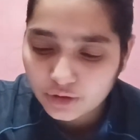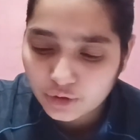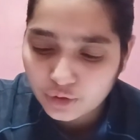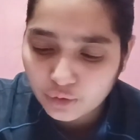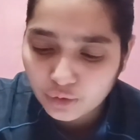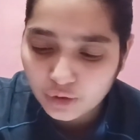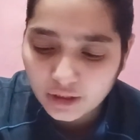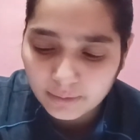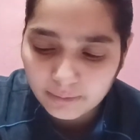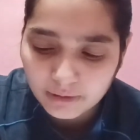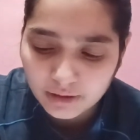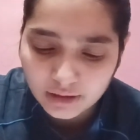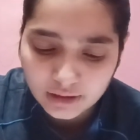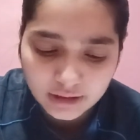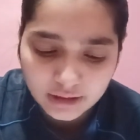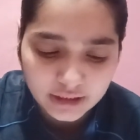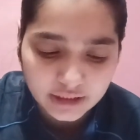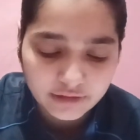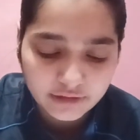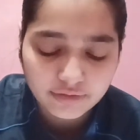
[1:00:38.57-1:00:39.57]
curable
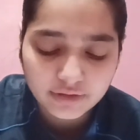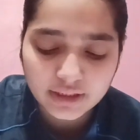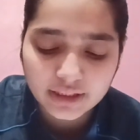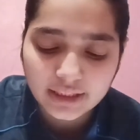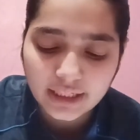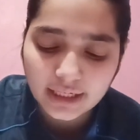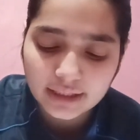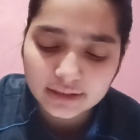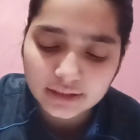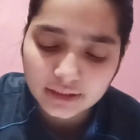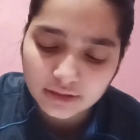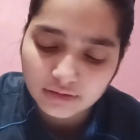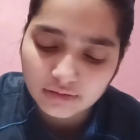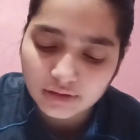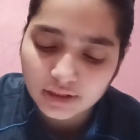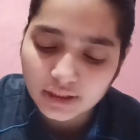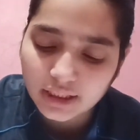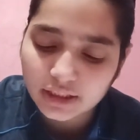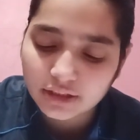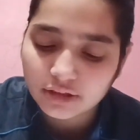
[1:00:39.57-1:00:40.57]
if detected
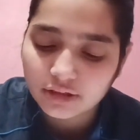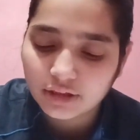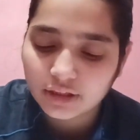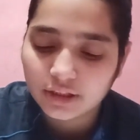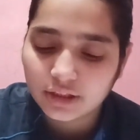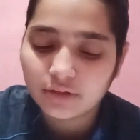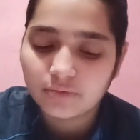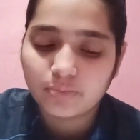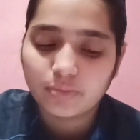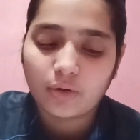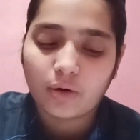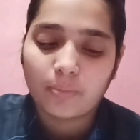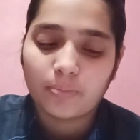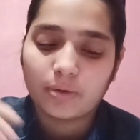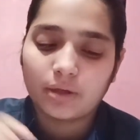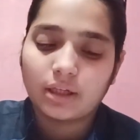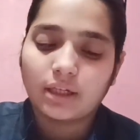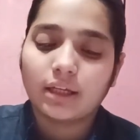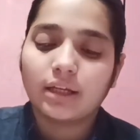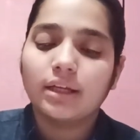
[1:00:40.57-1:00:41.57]
early and treated
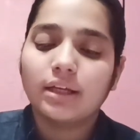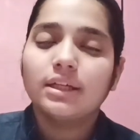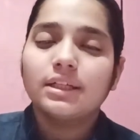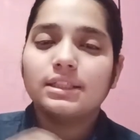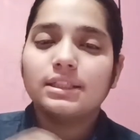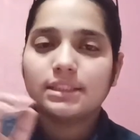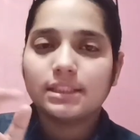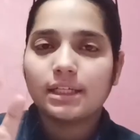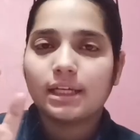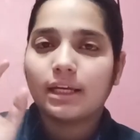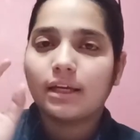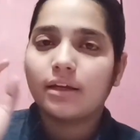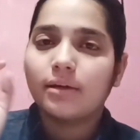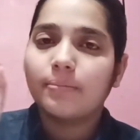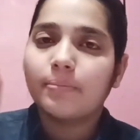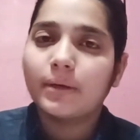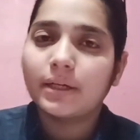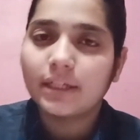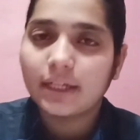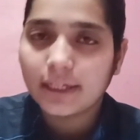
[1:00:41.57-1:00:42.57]
properly. See,
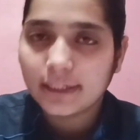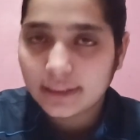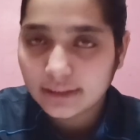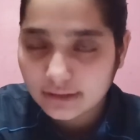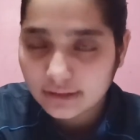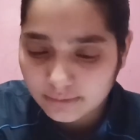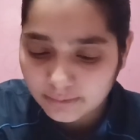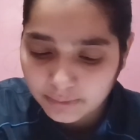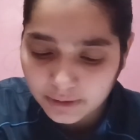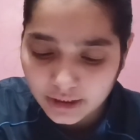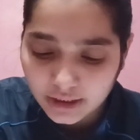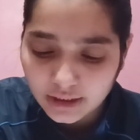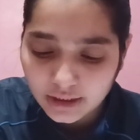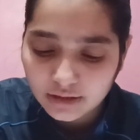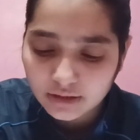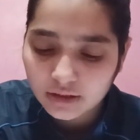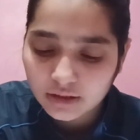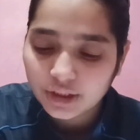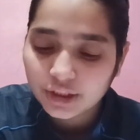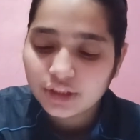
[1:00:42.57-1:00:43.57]
hepatitis B,
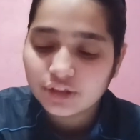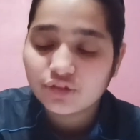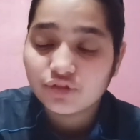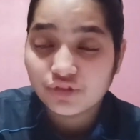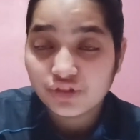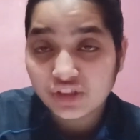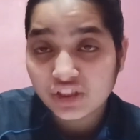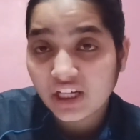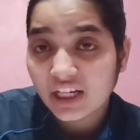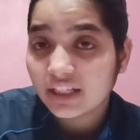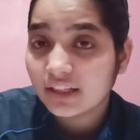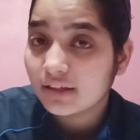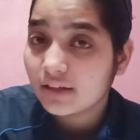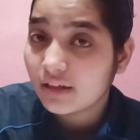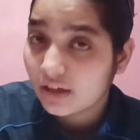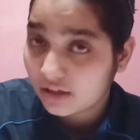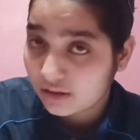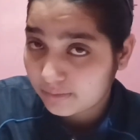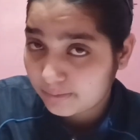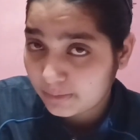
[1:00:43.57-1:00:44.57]
genital
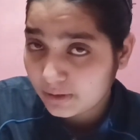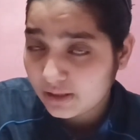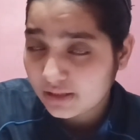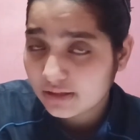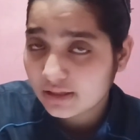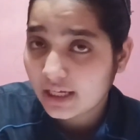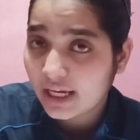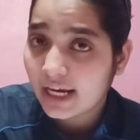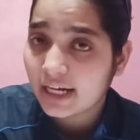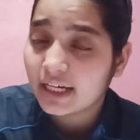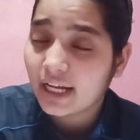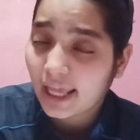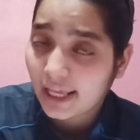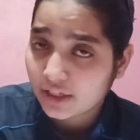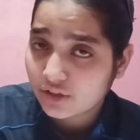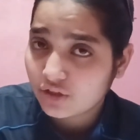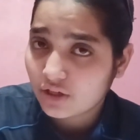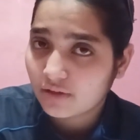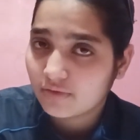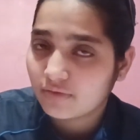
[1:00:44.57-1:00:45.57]
herpes, and
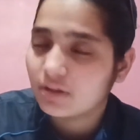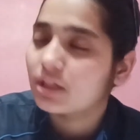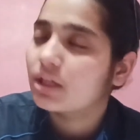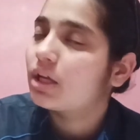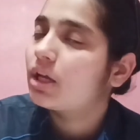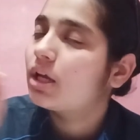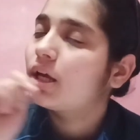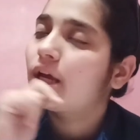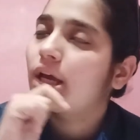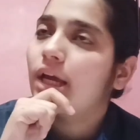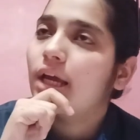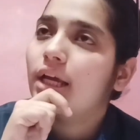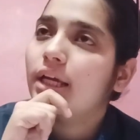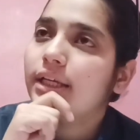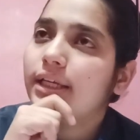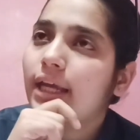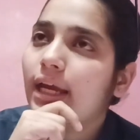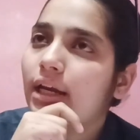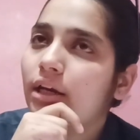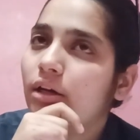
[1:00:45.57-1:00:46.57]
HIV.
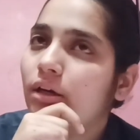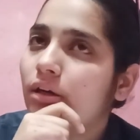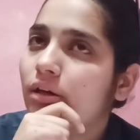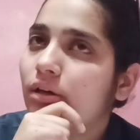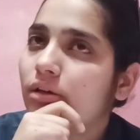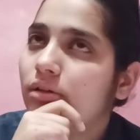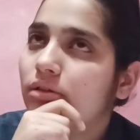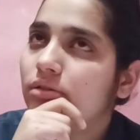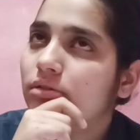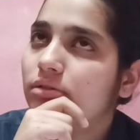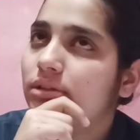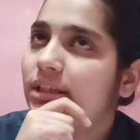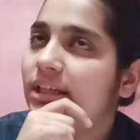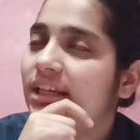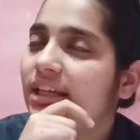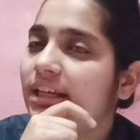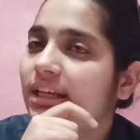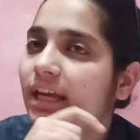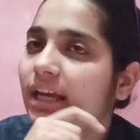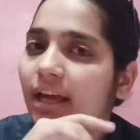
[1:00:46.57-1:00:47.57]
Can
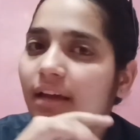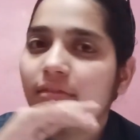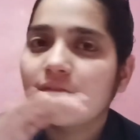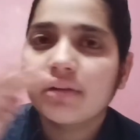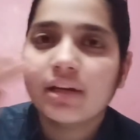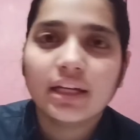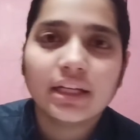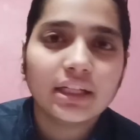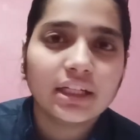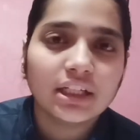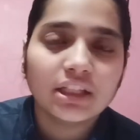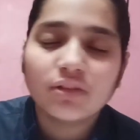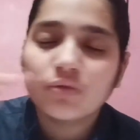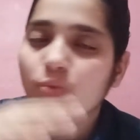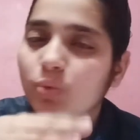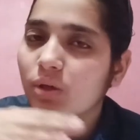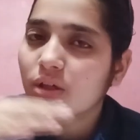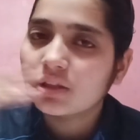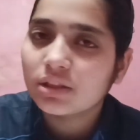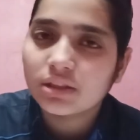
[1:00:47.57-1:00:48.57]
they have, like,
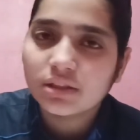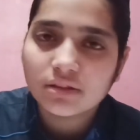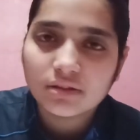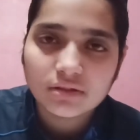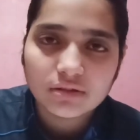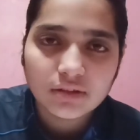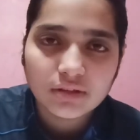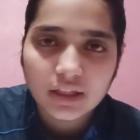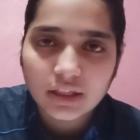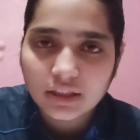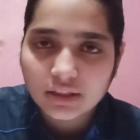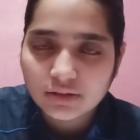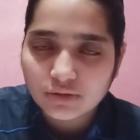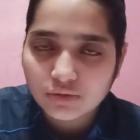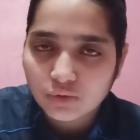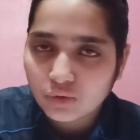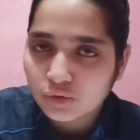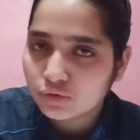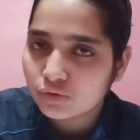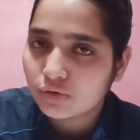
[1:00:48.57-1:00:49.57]
in world there is
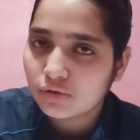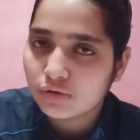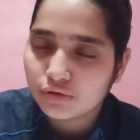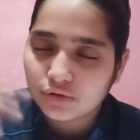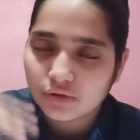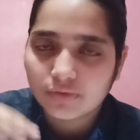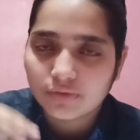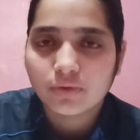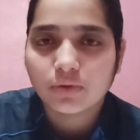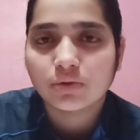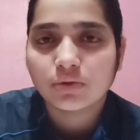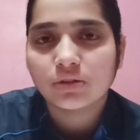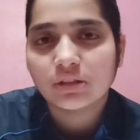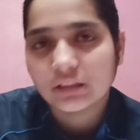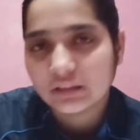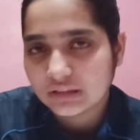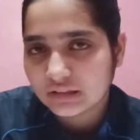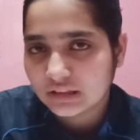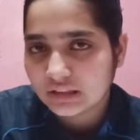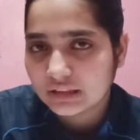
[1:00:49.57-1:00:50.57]
no solution for
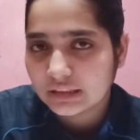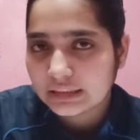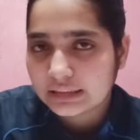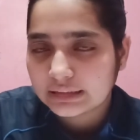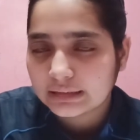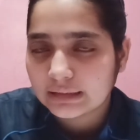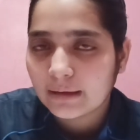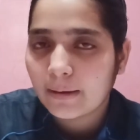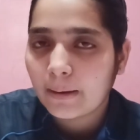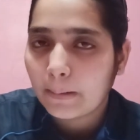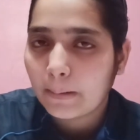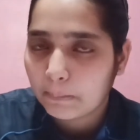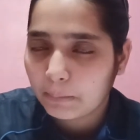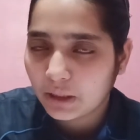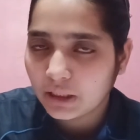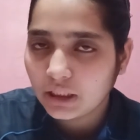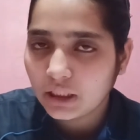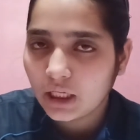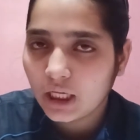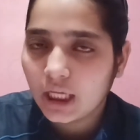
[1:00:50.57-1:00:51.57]
this disease,
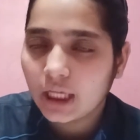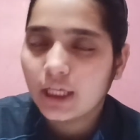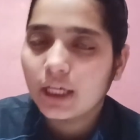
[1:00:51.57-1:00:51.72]
but